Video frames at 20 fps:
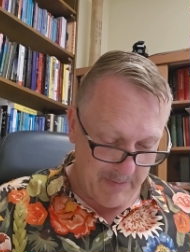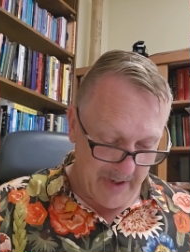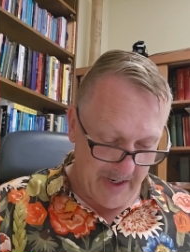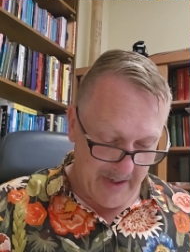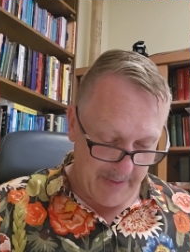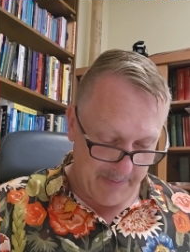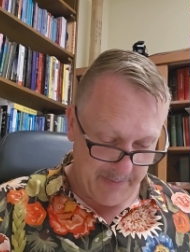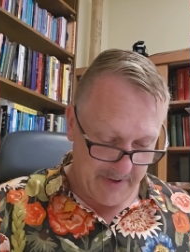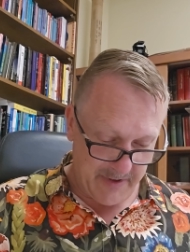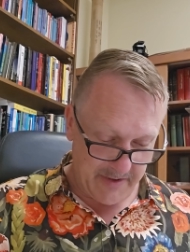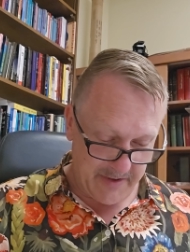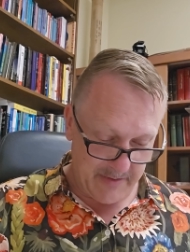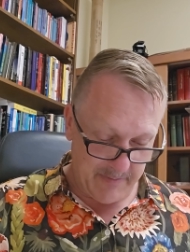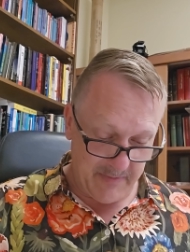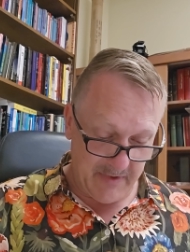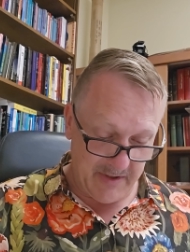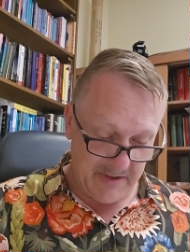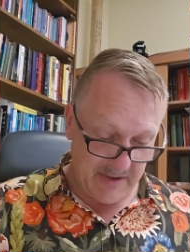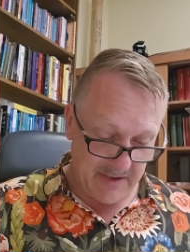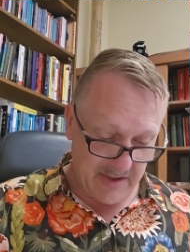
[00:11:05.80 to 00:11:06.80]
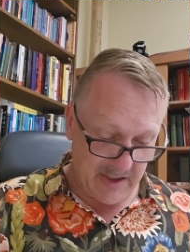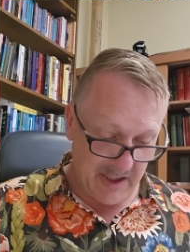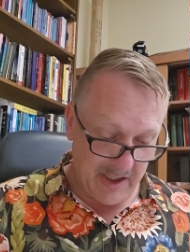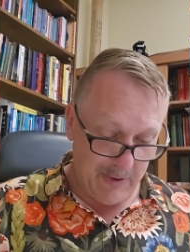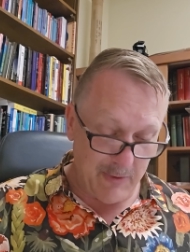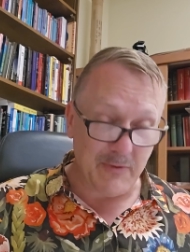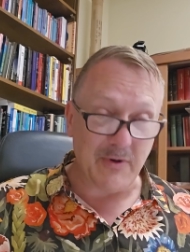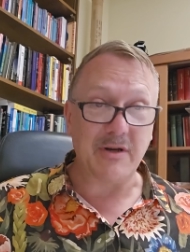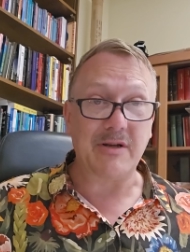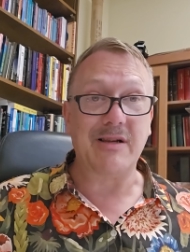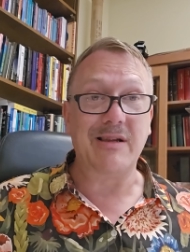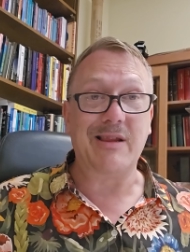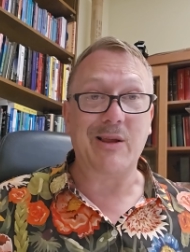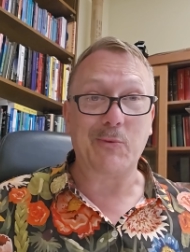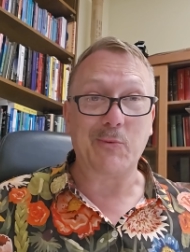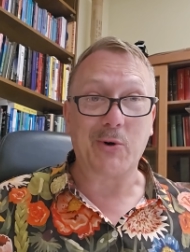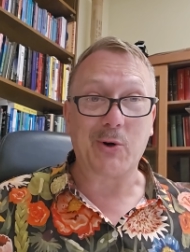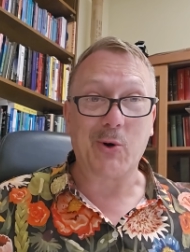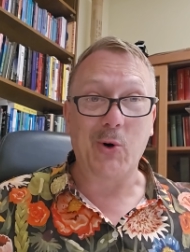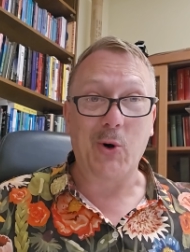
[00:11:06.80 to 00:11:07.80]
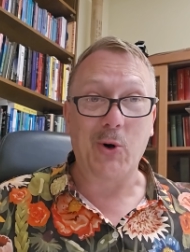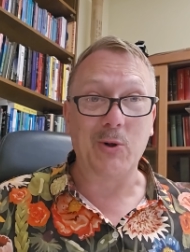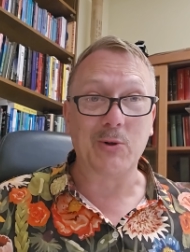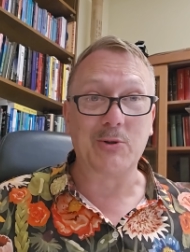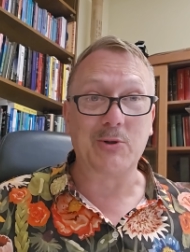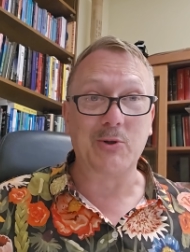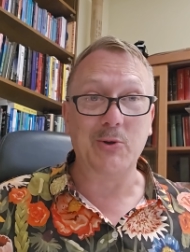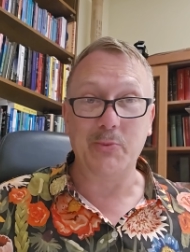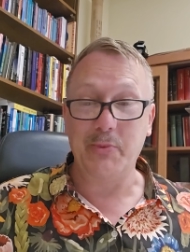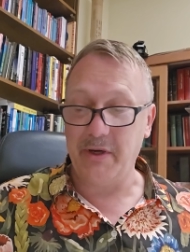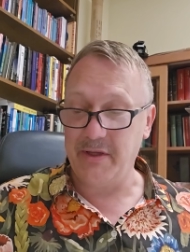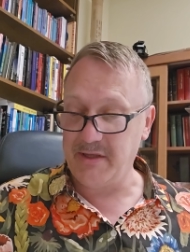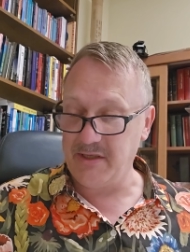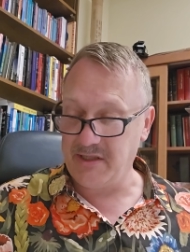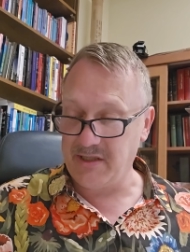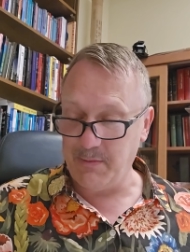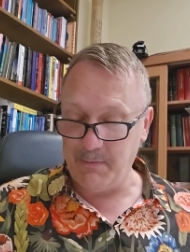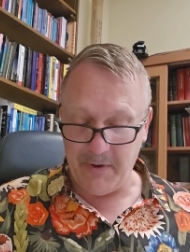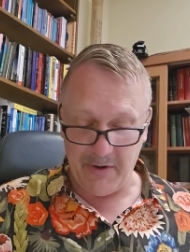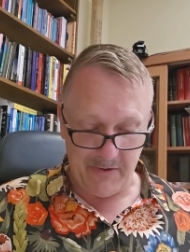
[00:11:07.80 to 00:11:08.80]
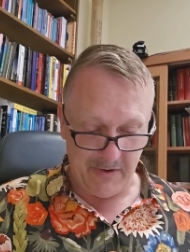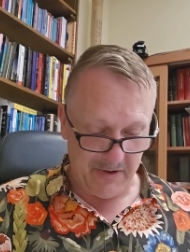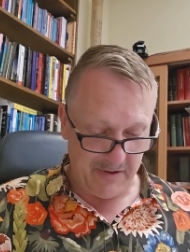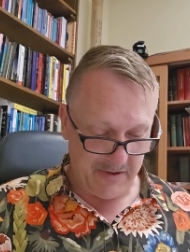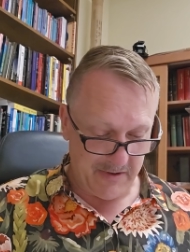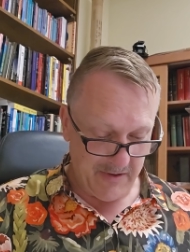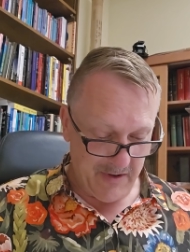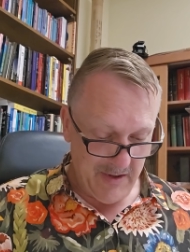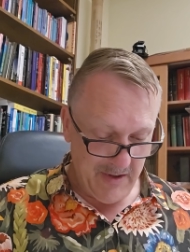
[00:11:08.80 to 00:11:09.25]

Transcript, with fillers: baptism. This is the unity that we're called to by the Spirit.